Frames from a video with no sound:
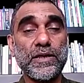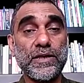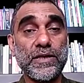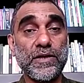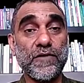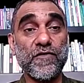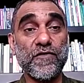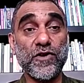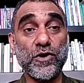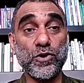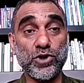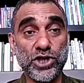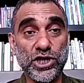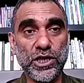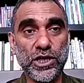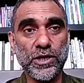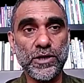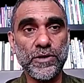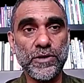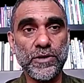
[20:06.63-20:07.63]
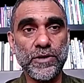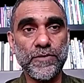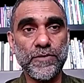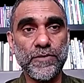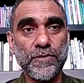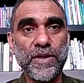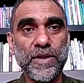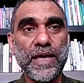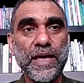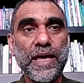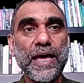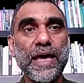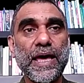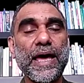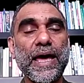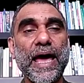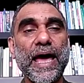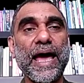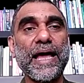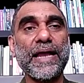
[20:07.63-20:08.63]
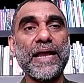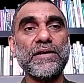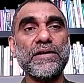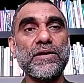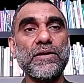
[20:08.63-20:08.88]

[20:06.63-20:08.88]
the future and